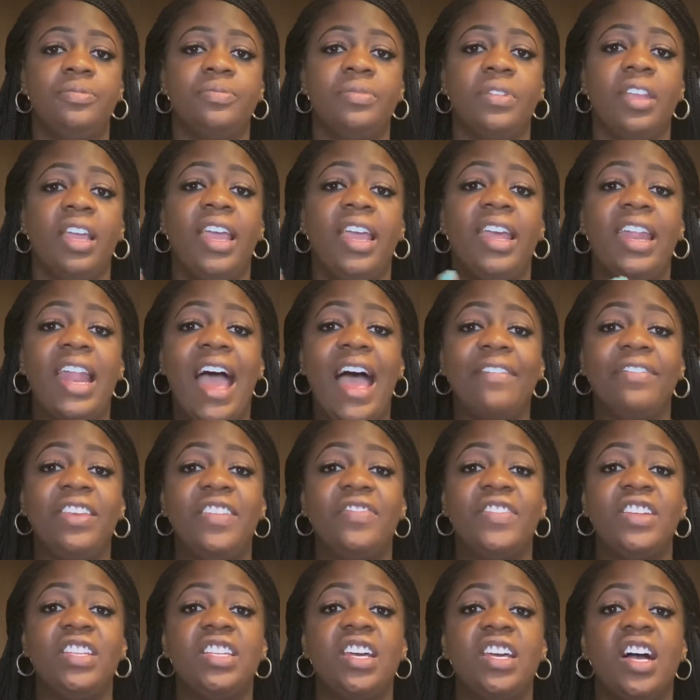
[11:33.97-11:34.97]
And I've
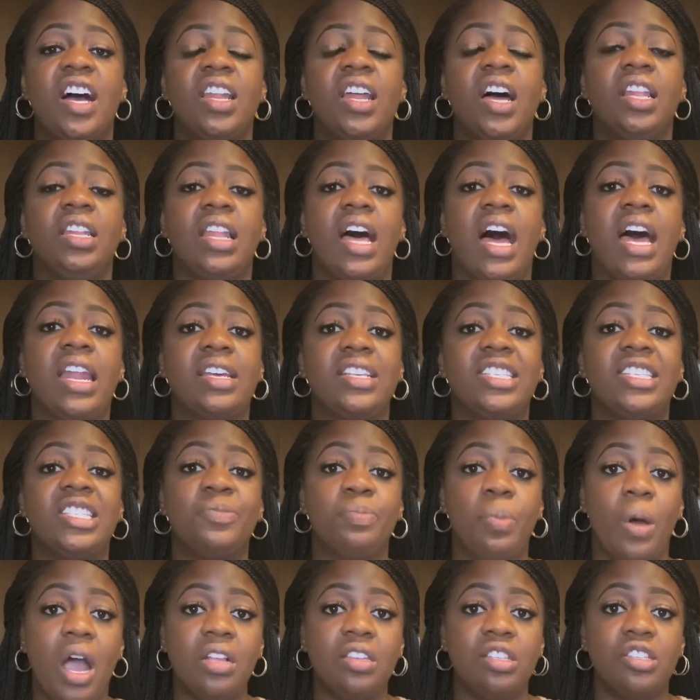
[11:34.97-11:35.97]
even done a lot of
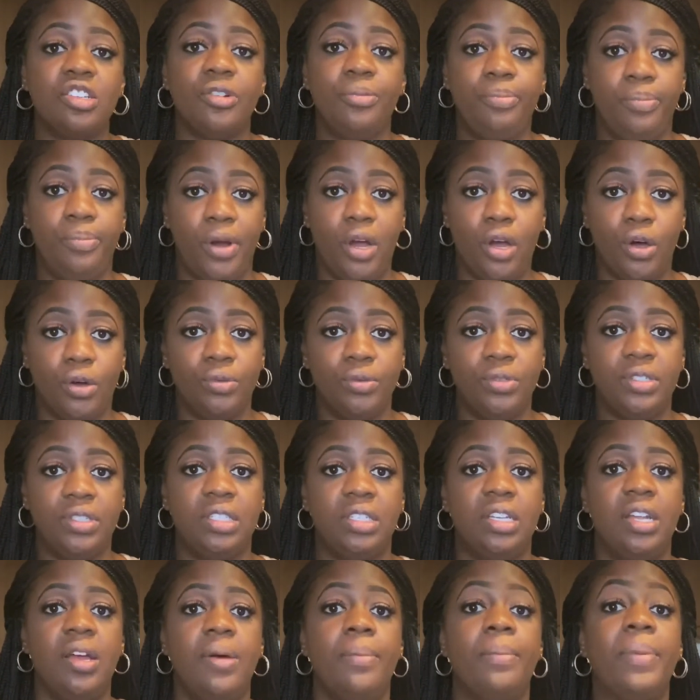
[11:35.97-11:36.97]
sponsored
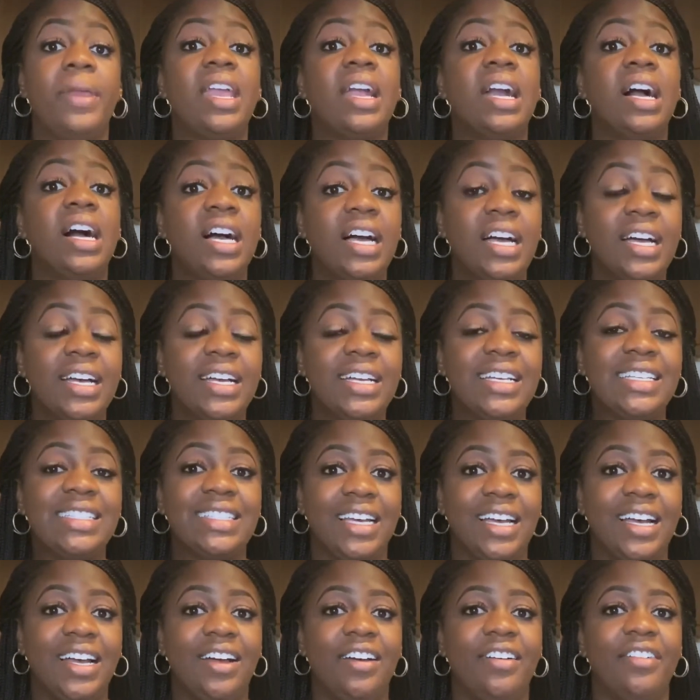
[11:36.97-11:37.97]
posts because
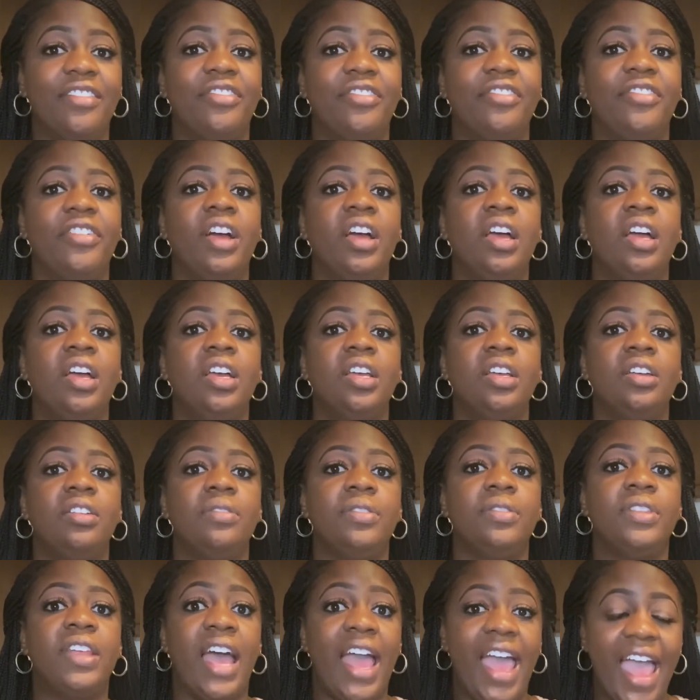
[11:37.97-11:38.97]
of
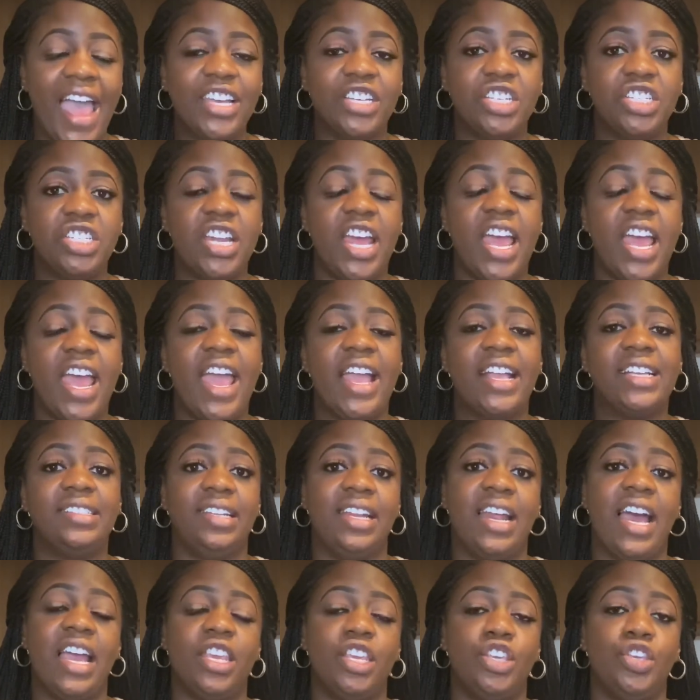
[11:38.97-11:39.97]
the hashtags
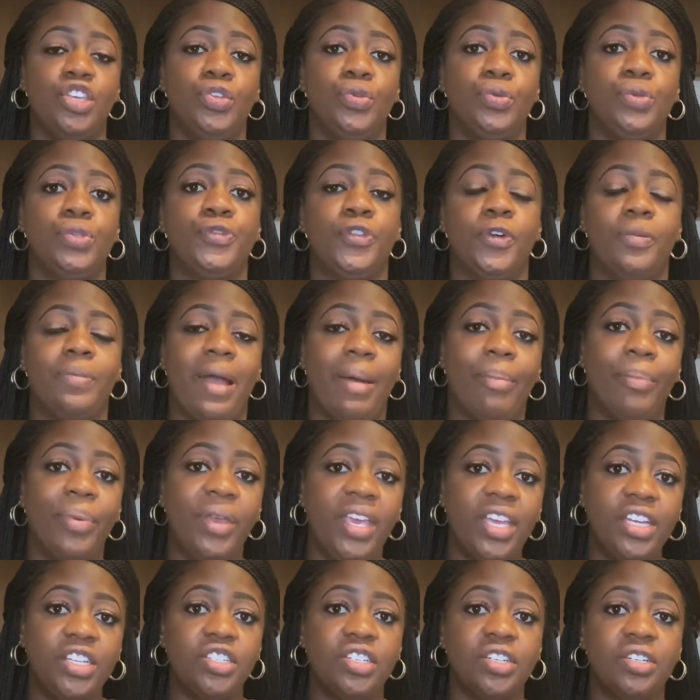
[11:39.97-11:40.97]
that I use for my
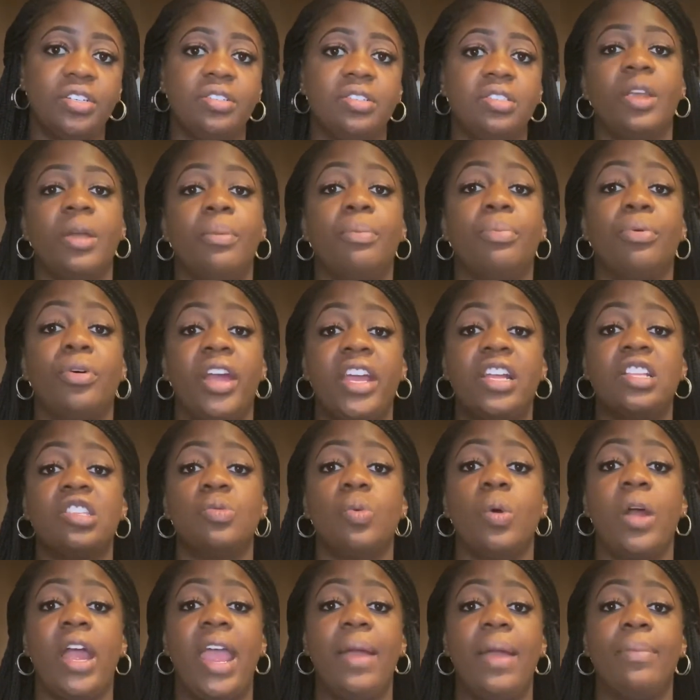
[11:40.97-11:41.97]
pictures. Brands
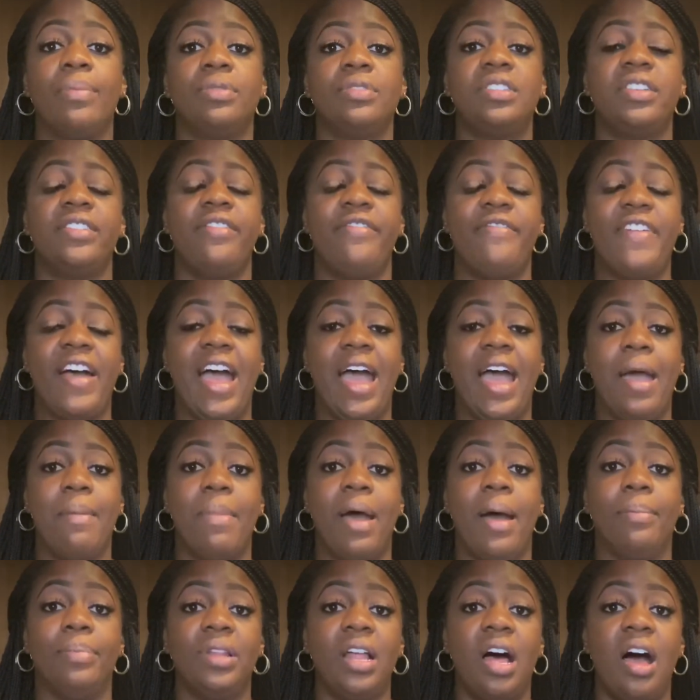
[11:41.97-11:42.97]
were able to find
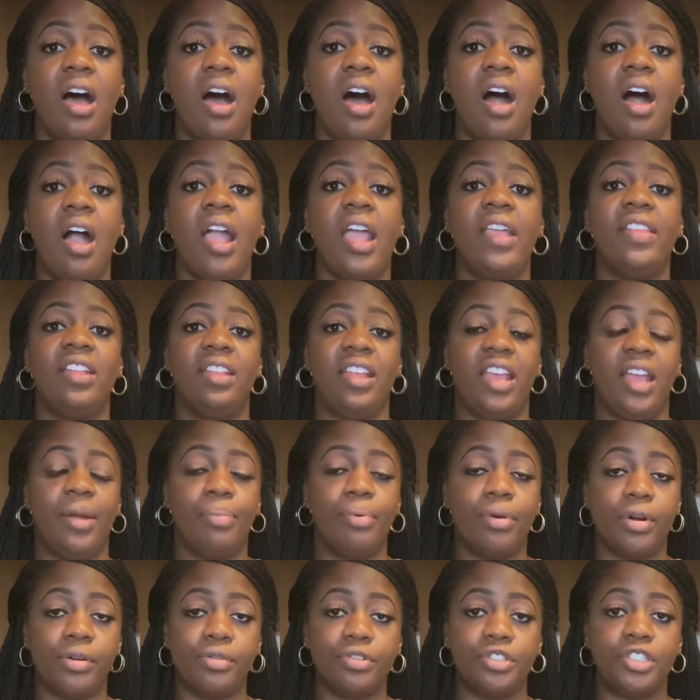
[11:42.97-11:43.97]
my blog and then they
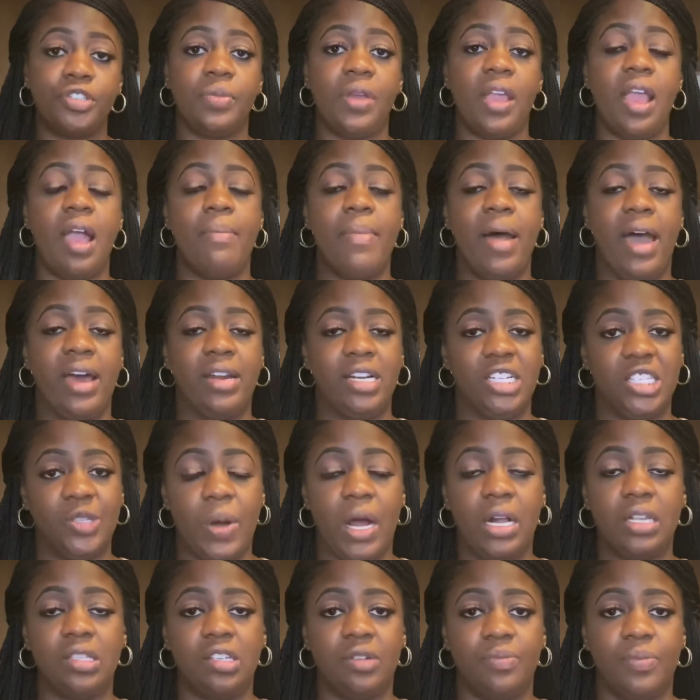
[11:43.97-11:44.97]
approached me about a
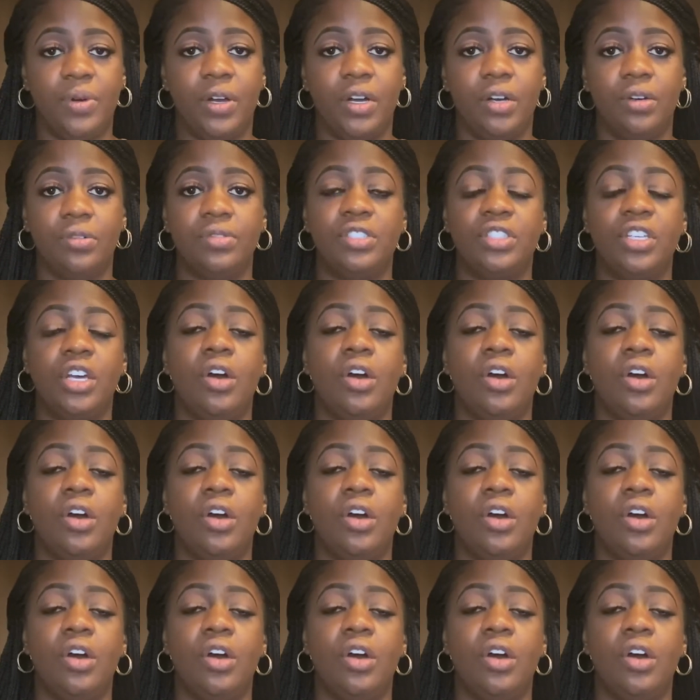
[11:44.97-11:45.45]
sponsored post.